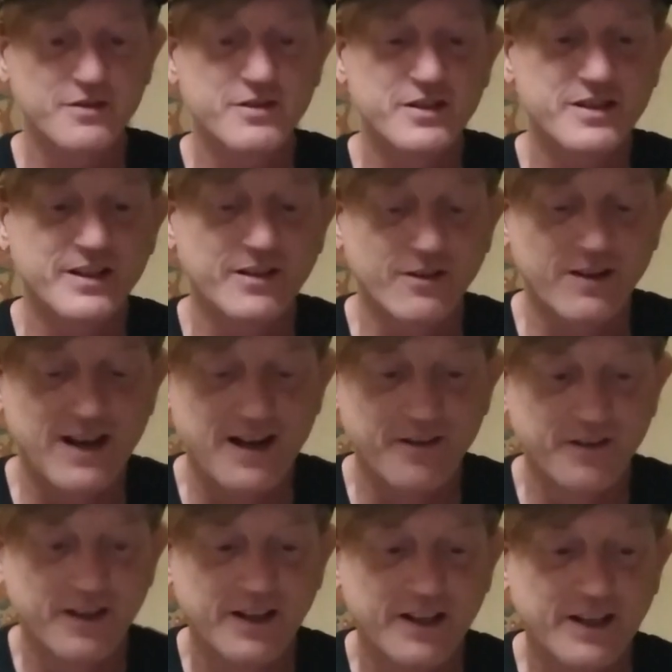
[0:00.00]
you stick
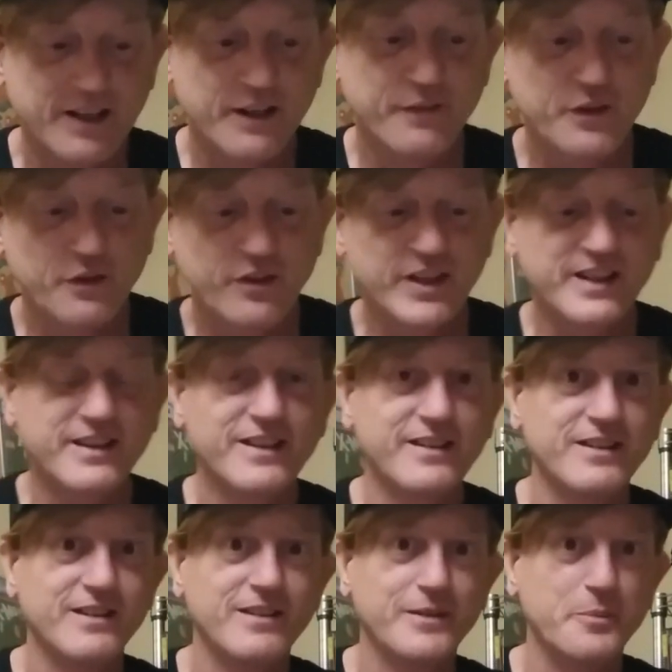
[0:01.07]
around. If you think
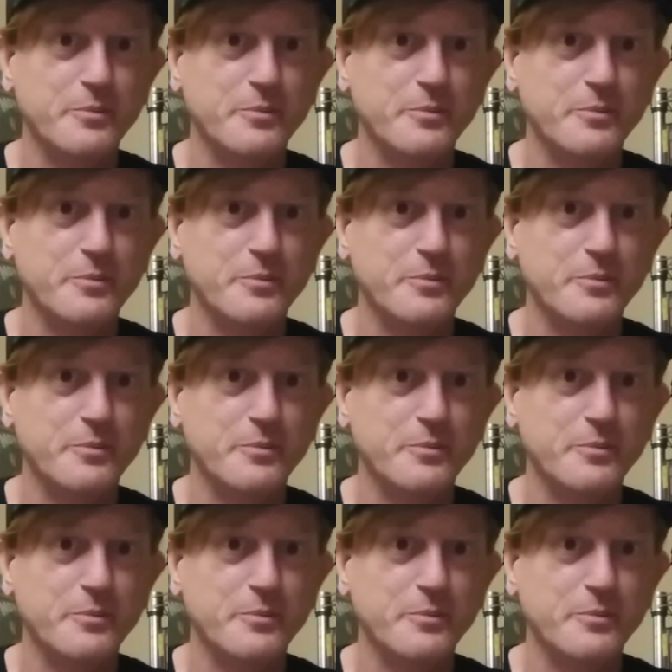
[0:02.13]
this is the